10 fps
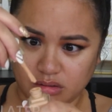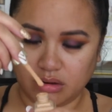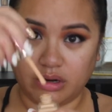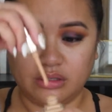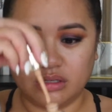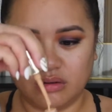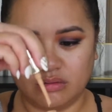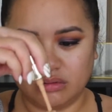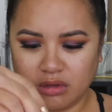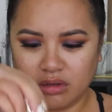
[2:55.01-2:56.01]
Alright, so...
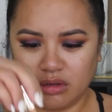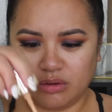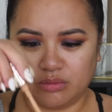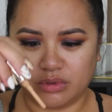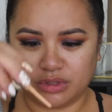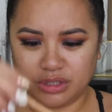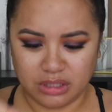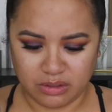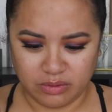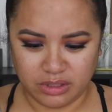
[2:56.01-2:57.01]
We're
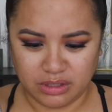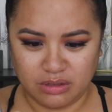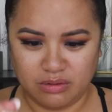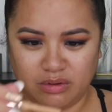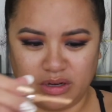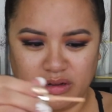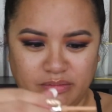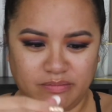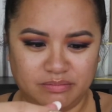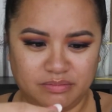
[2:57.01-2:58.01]
just going to
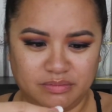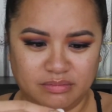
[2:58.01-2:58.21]
um,